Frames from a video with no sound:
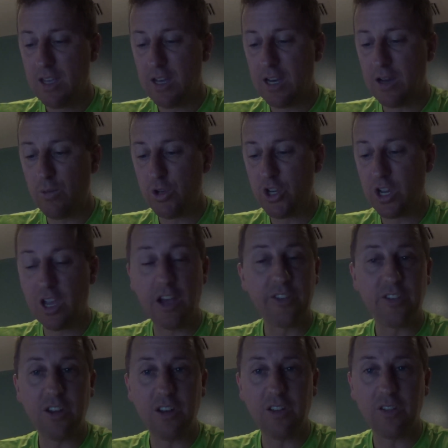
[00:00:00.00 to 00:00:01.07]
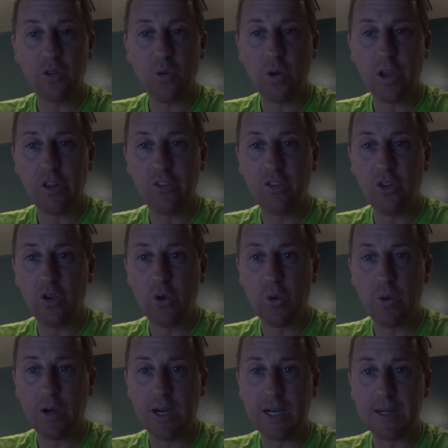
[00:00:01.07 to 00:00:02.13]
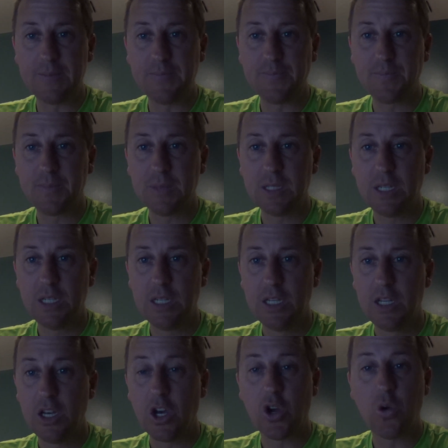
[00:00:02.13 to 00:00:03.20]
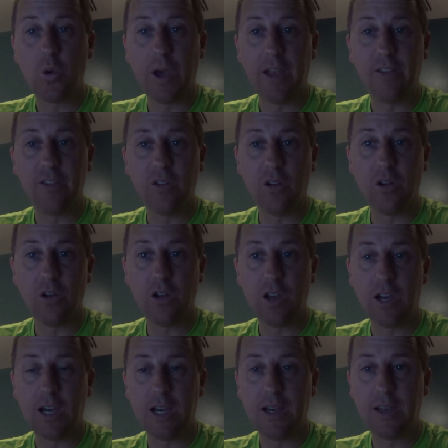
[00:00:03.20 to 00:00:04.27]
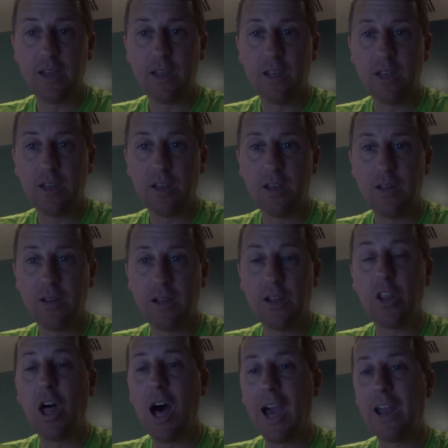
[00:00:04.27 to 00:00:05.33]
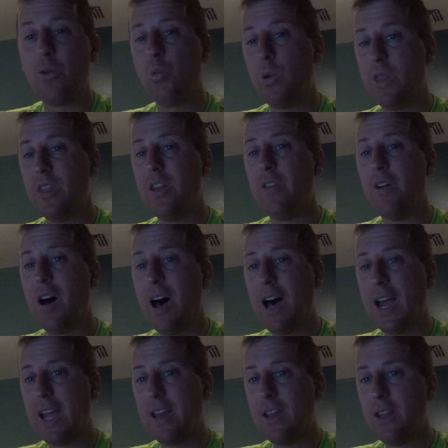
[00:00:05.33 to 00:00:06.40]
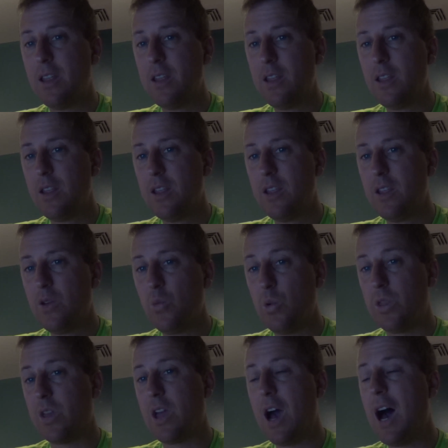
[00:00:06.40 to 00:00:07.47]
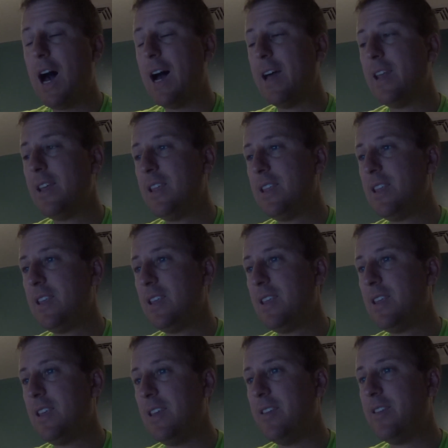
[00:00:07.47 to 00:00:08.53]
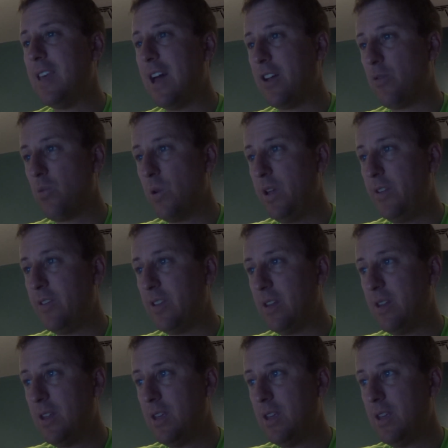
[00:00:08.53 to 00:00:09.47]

uh, which Augustine is going to um, equate or uh, uh align with the divine, with God, is that reason